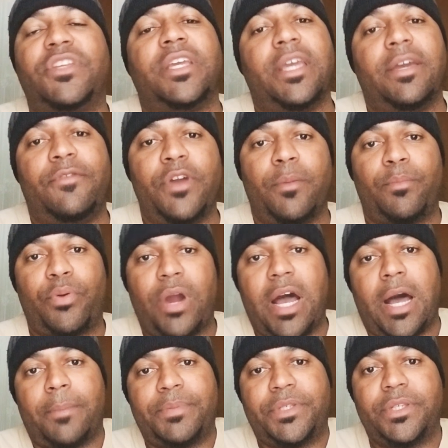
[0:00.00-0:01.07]
give him
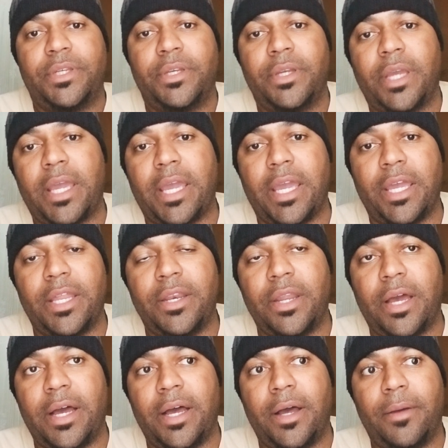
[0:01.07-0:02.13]
props and
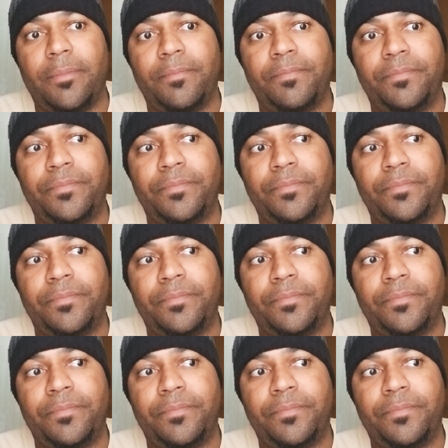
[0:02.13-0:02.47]
um,